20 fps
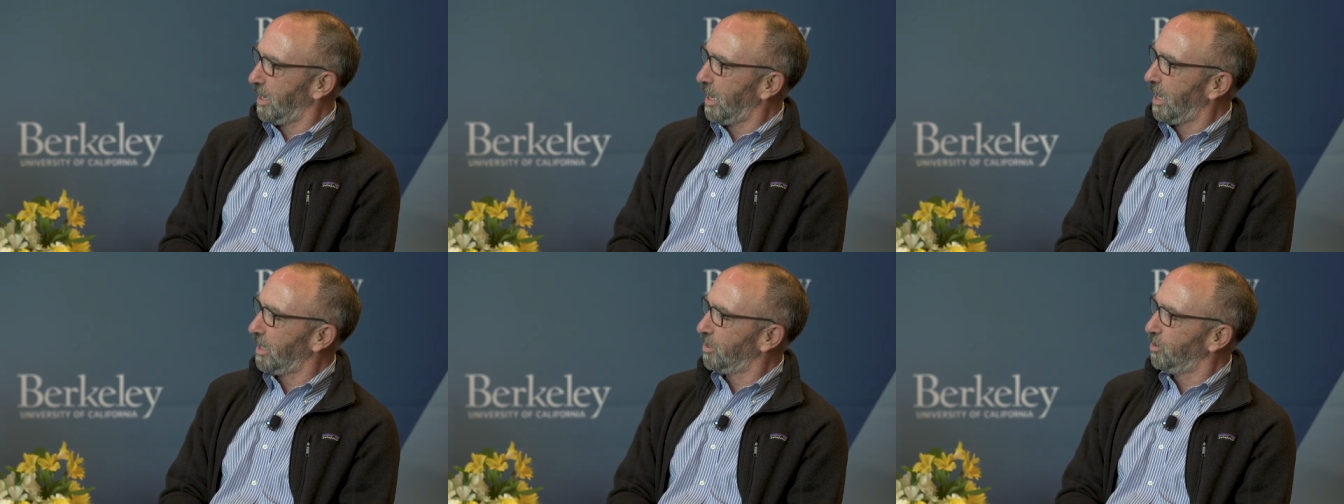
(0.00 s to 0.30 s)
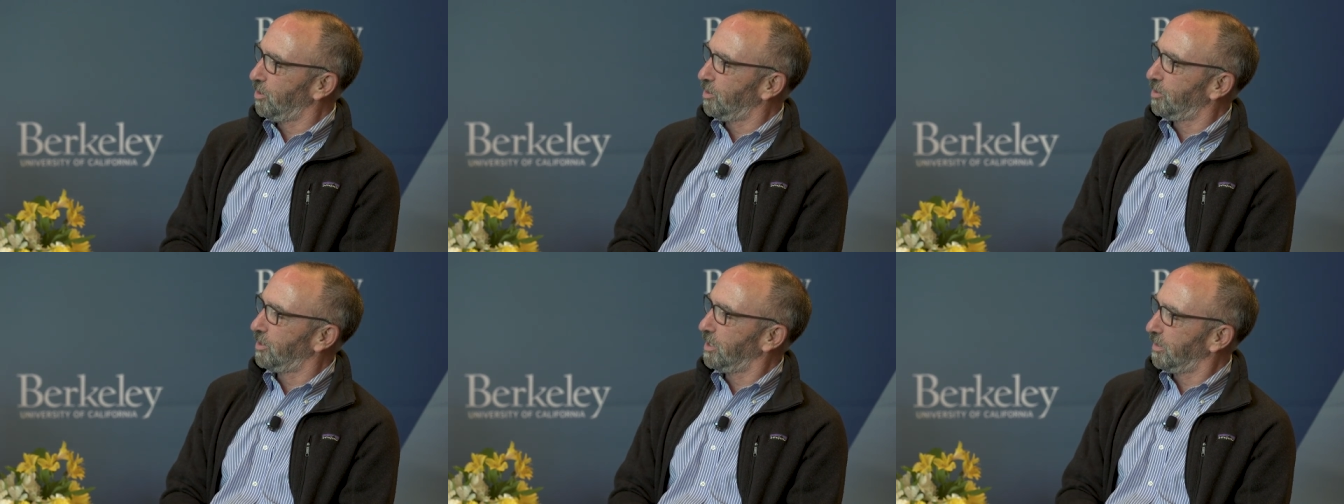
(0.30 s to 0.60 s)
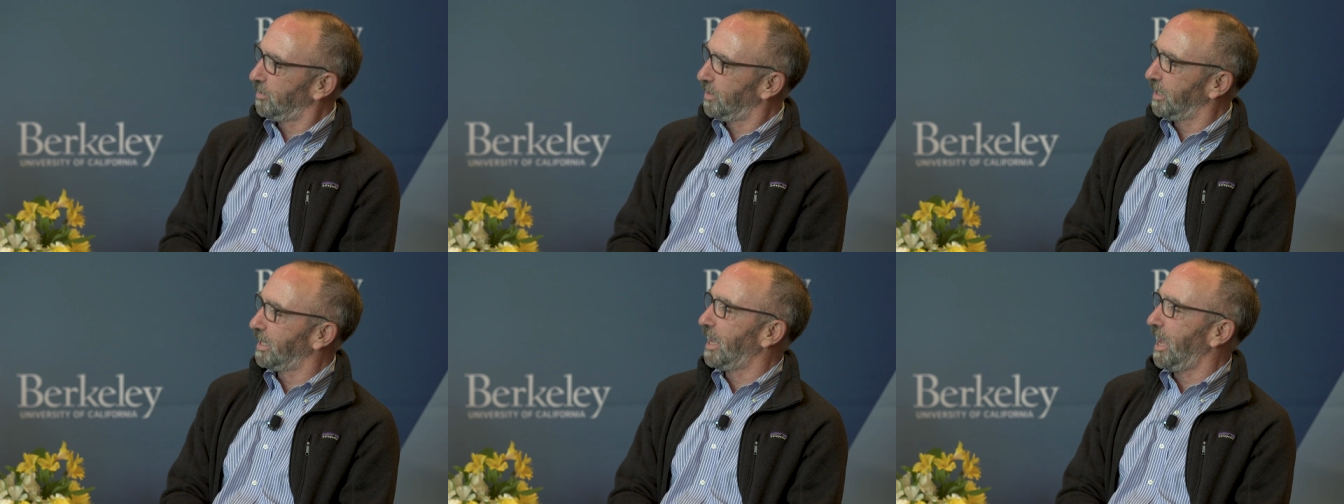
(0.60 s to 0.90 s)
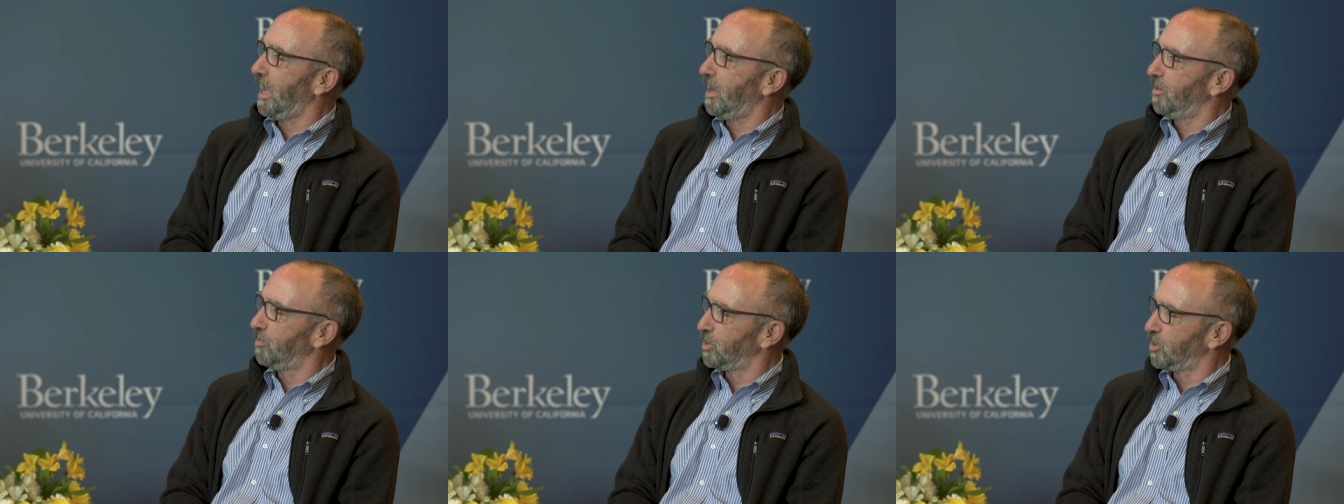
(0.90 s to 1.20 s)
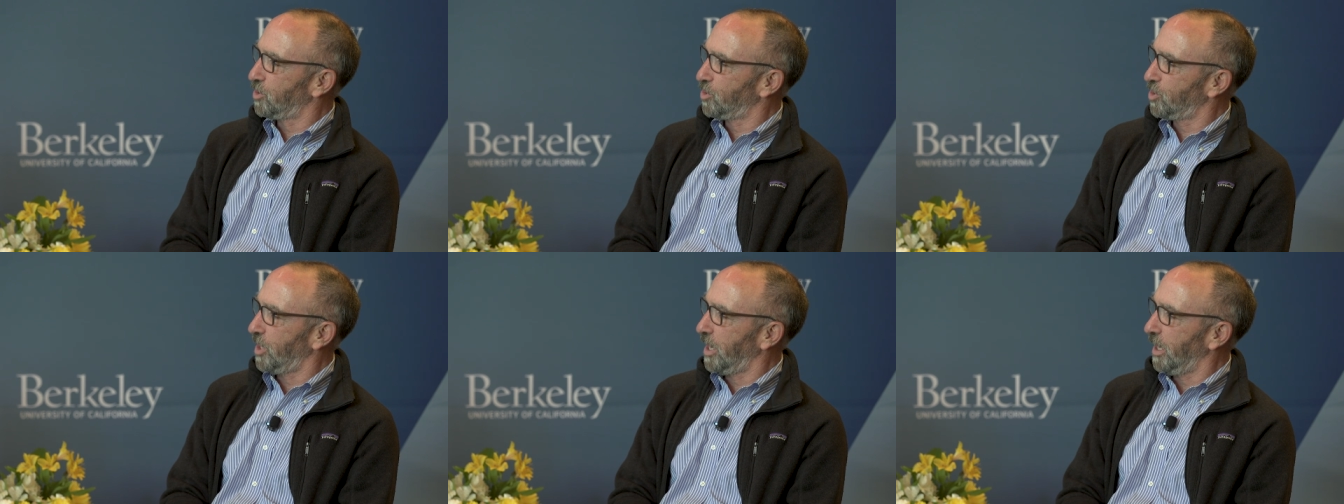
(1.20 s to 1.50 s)
And do you think the game
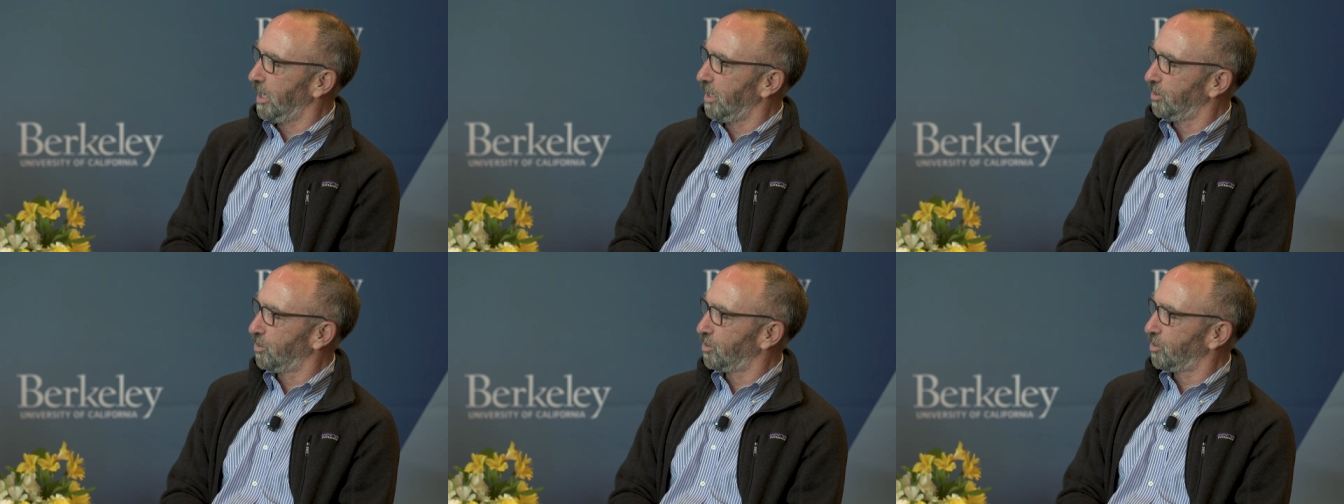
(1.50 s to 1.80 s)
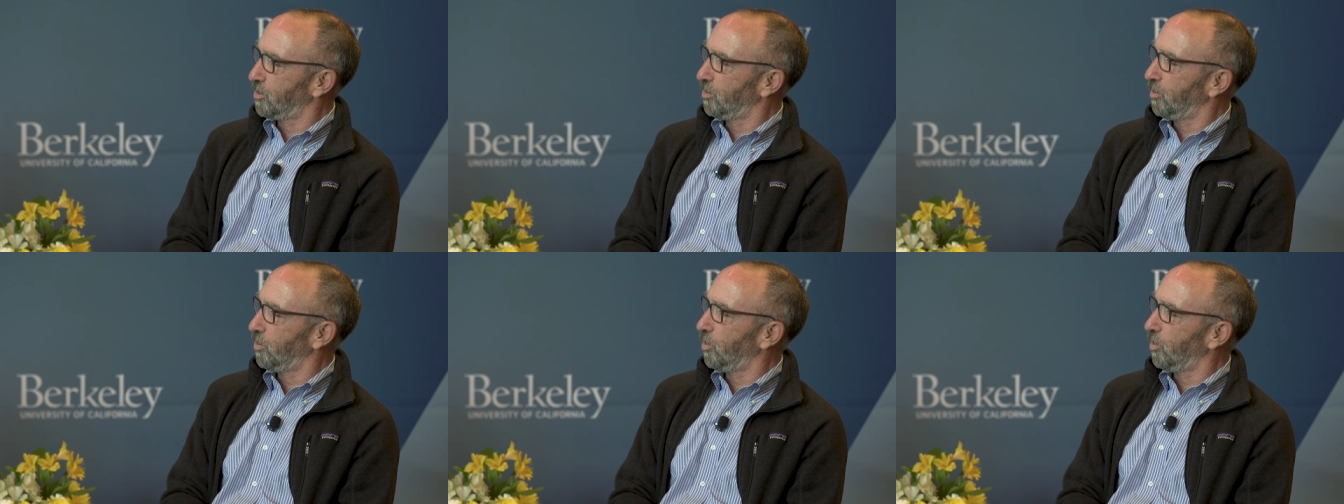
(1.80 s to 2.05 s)
has changed